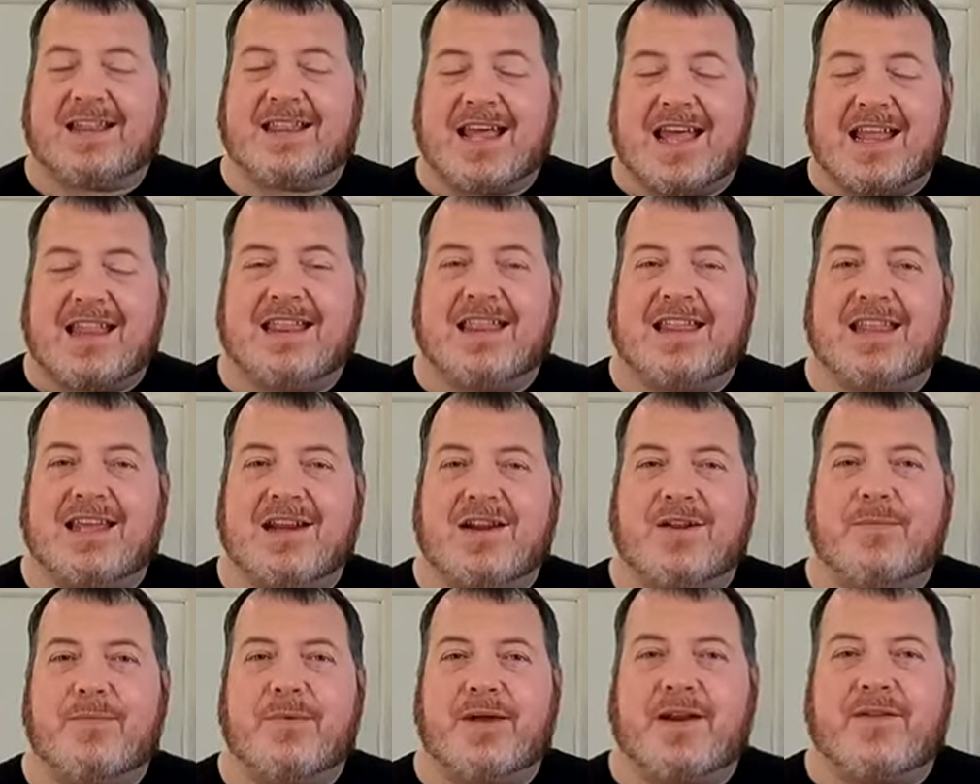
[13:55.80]
that
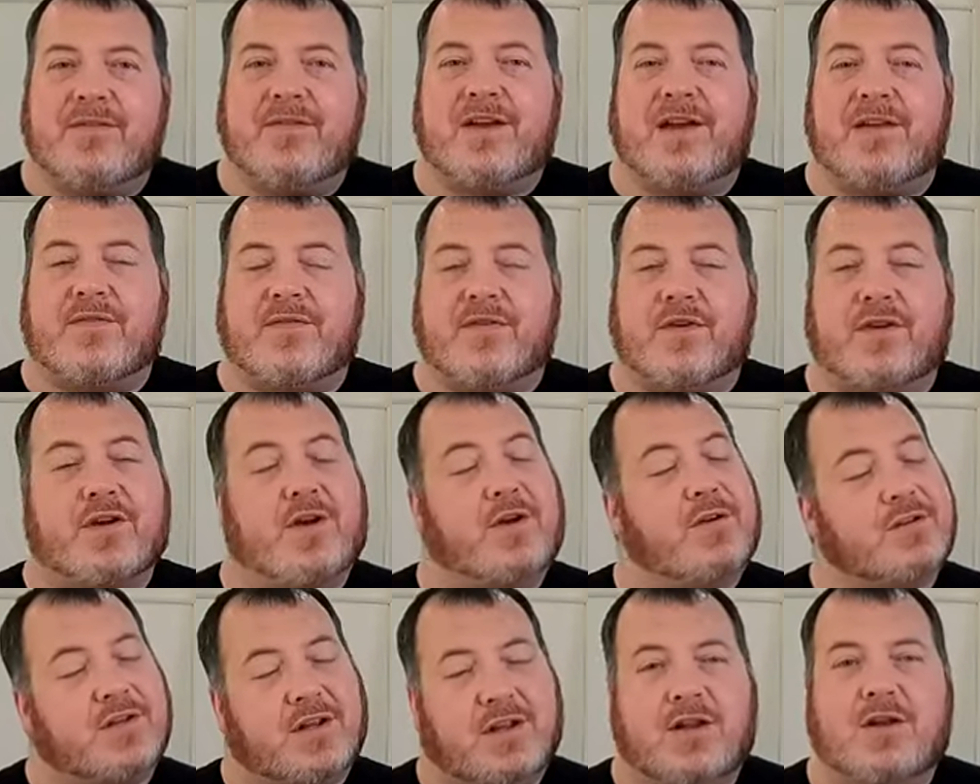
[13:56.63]
little bit of effort
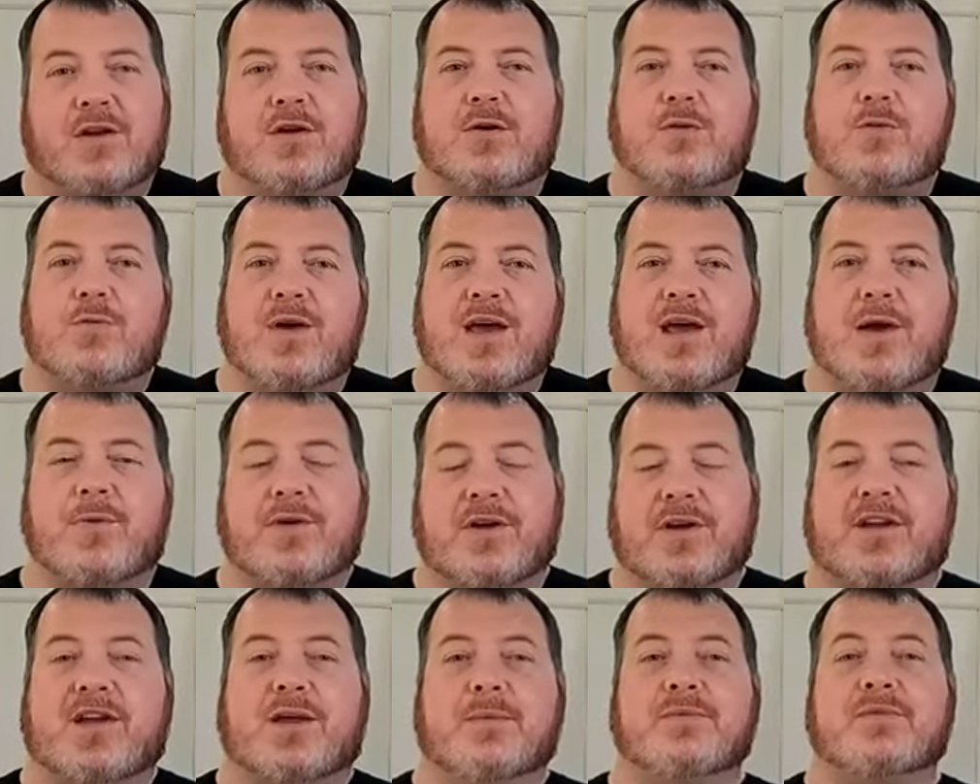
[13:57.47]
goes a long way
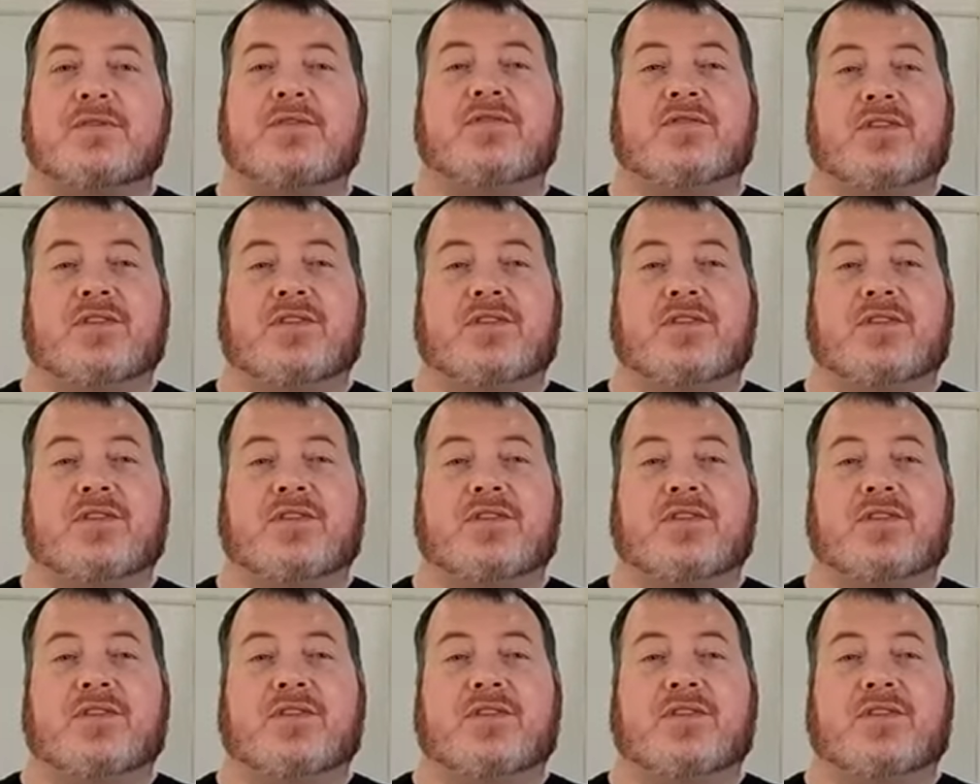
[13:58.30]
when it comes to